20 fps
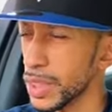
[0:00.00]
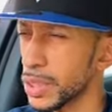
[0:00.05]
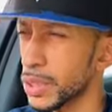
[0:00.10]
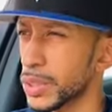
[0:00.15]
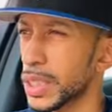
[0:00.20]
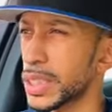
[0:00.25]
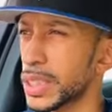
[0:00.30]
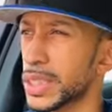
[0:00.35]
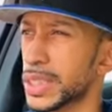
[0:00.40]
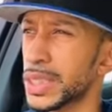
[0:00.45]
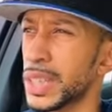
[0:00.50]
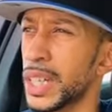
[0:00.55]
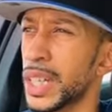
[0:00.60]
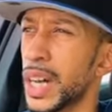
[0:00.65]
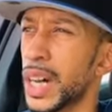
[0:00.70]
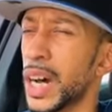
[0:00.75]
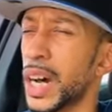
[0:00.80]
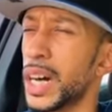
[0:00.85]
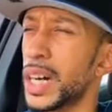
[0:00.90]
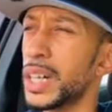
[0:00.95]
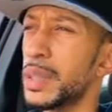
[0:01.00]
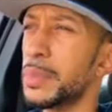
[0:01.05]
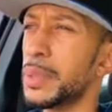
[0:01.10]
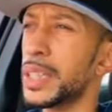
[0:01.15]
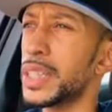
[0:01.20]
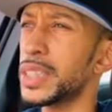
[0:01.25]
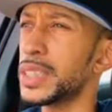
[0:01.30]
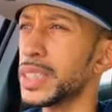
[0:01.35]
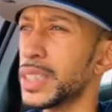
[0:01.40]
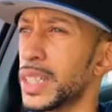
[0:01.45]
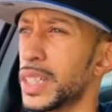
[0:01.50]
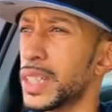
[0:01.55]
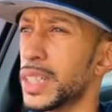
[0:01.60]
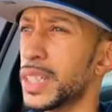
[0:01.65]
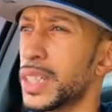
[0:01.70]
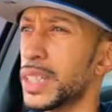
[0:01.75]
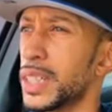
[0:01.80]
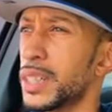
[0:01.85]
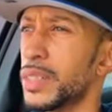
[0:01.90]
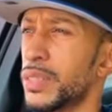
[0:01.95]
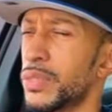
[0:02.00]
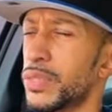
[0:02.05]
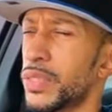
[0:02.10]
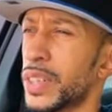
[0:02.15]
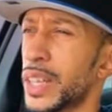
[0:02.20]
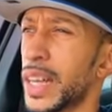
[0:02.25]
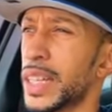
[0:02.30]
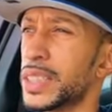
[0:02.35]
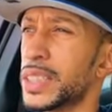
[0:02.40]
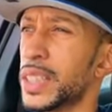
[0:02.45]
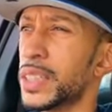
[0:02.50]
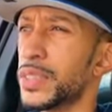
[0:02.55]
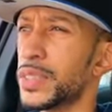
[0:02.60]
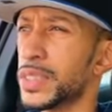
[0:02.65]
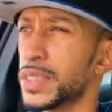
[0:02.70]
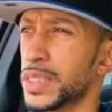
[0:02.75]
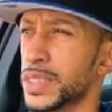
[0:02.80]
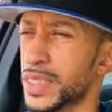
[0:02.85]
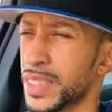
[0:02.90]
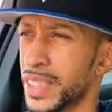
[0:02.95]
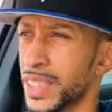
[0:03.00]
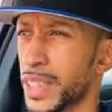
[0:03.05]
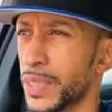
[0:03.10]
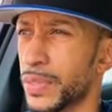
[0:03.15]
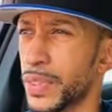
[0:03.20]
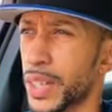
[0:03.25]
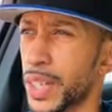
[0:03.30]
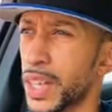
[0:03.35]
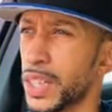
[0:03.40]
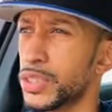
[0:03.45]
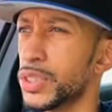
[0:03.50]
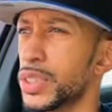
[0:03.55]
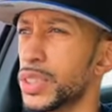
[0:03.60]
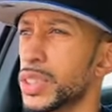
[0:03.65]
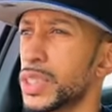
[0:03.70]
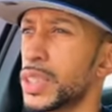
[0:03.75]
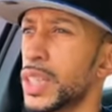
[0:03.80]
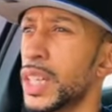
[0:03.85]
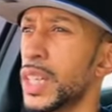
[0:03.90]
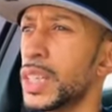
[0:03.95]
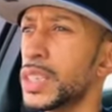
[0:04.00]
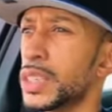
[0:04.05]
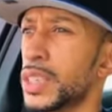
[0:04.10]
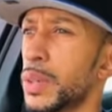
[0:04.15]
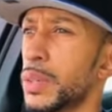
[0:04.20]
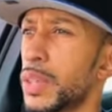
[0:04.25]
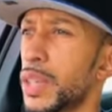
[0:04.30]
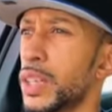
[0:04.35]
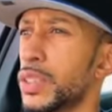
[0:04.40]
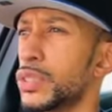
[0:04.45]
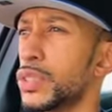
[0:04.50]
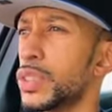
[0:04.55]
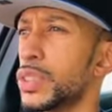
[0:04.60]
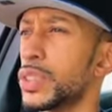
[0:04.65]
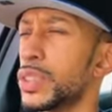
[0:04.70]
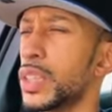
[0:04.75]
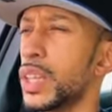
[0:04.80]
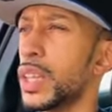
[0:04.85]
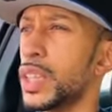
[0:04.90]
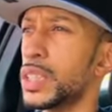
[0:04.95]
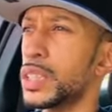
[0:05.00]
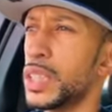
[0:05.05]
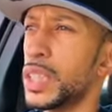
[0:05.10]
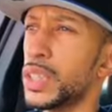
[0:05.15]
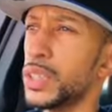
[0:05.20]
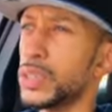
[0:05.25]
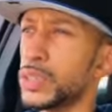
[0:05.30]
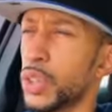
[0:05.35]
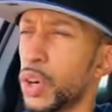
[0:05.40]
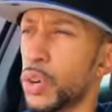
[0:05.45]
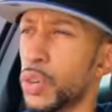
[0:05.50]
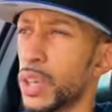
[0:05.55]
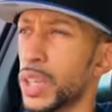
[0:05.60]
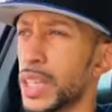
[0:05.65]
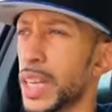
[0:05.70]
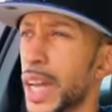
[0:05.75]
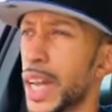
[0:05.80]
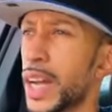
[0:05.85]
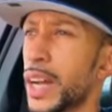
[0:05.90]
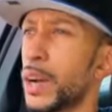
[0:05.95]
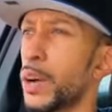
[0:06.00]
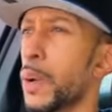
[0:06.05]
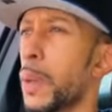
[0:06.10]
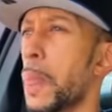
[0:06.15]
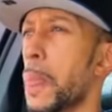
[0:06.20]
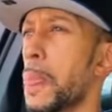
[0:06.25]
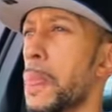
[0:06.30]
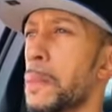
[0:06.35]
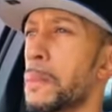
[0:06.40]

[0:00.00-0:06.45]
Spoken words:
So this means for like different countries. Some countries don't allow